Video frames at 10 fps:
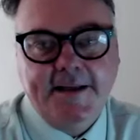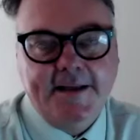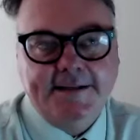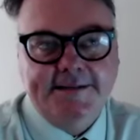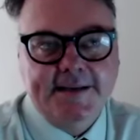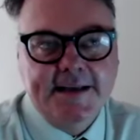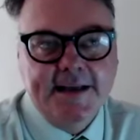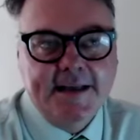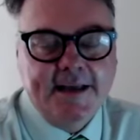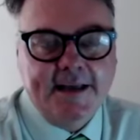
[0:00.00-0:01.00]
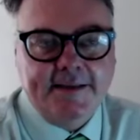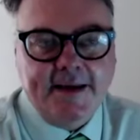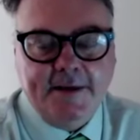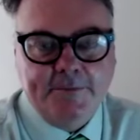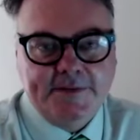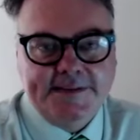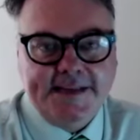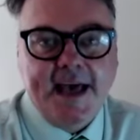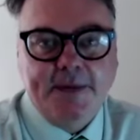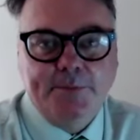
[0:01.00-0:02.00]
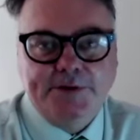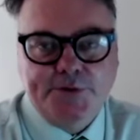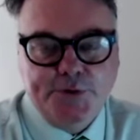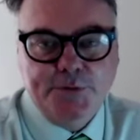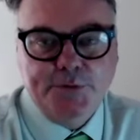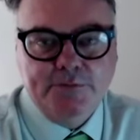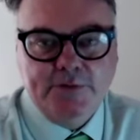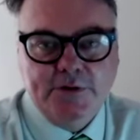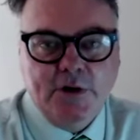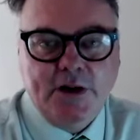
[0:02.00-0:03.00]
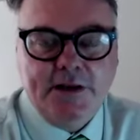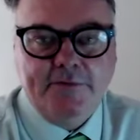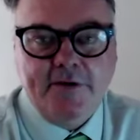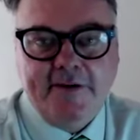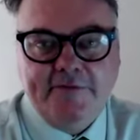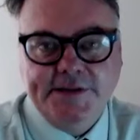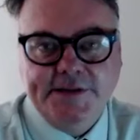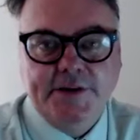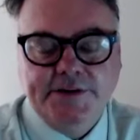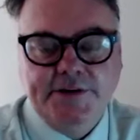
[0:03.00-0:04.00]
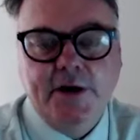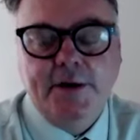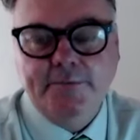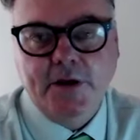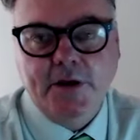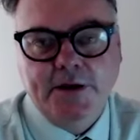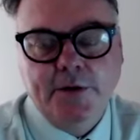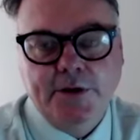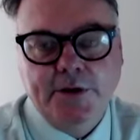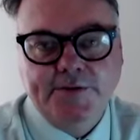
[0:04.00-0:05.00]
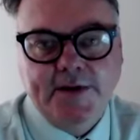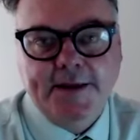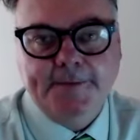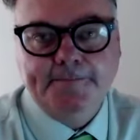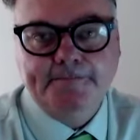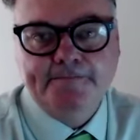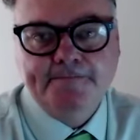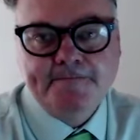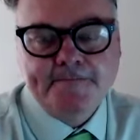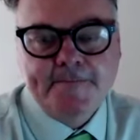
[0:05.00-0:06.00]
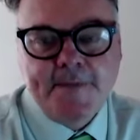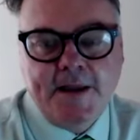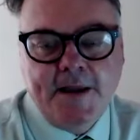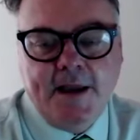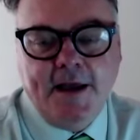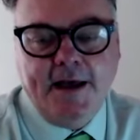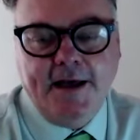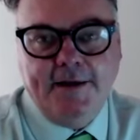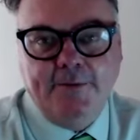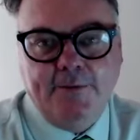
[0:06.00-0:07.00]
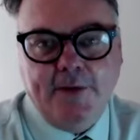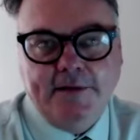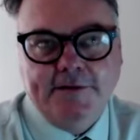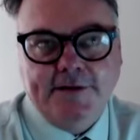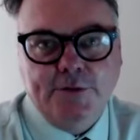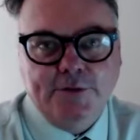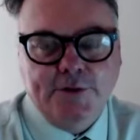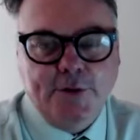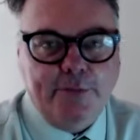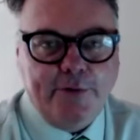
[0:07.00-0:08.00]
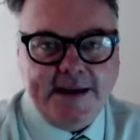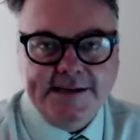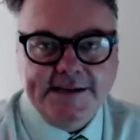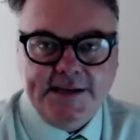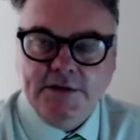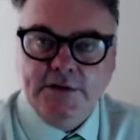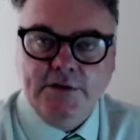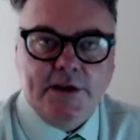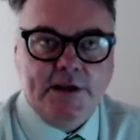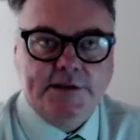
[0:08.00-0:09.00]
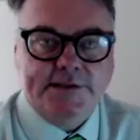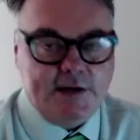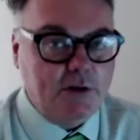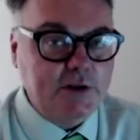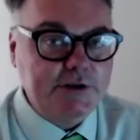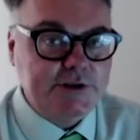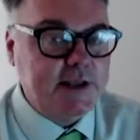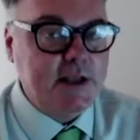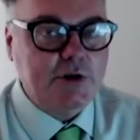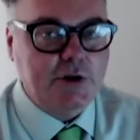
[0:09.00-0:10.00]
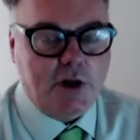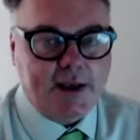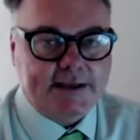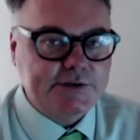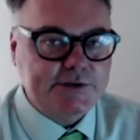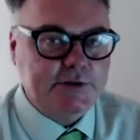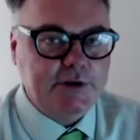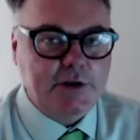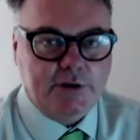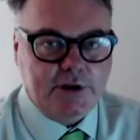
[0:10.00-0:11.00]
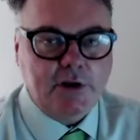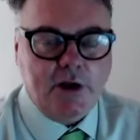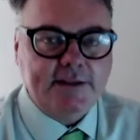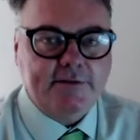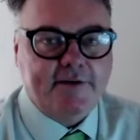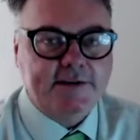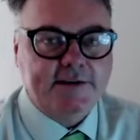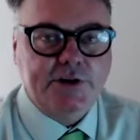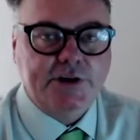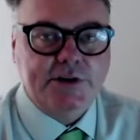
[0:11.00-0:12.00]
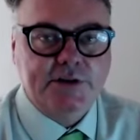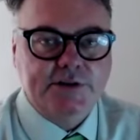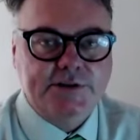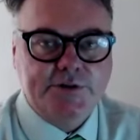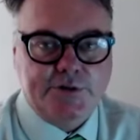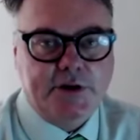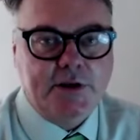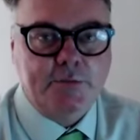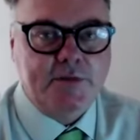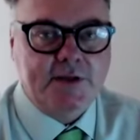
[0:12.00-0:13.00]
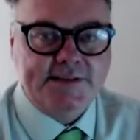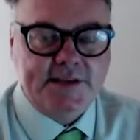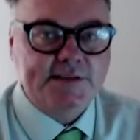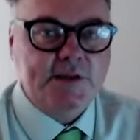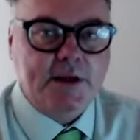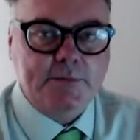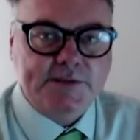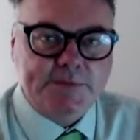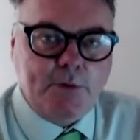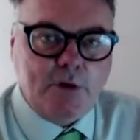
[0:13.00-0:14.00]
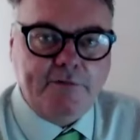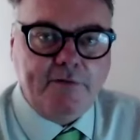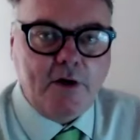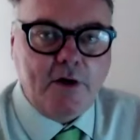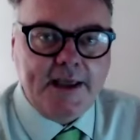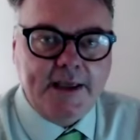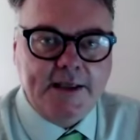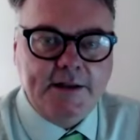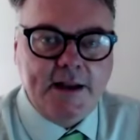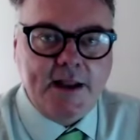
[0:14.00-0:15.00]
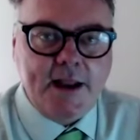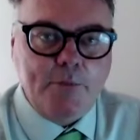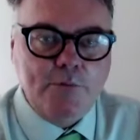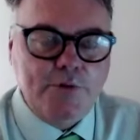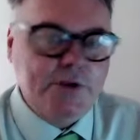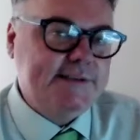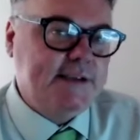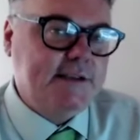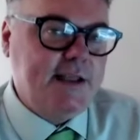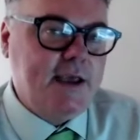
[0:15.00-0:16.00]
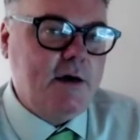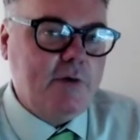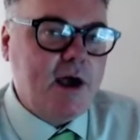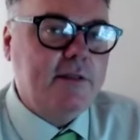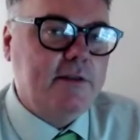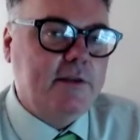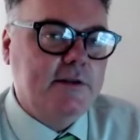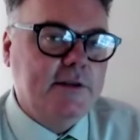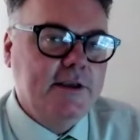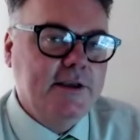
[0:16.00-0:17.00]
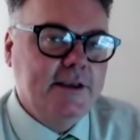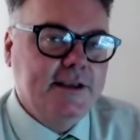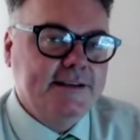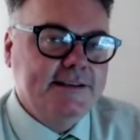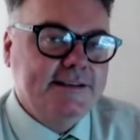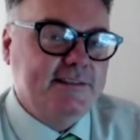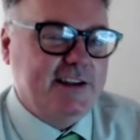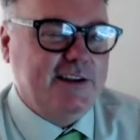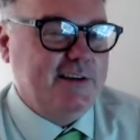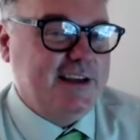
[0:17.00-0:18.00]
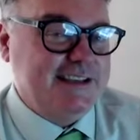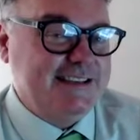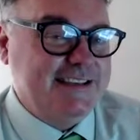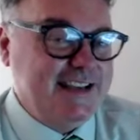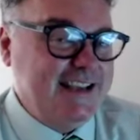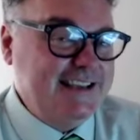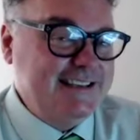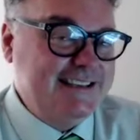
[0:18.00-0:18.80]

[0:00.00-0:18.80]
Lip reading: no, that's sad but true. 95% of the time, I know what you're saying. And you're praising the technology. Then you like the fact you can stream, and there's things like Spotify and Apple Music now, rather than CDs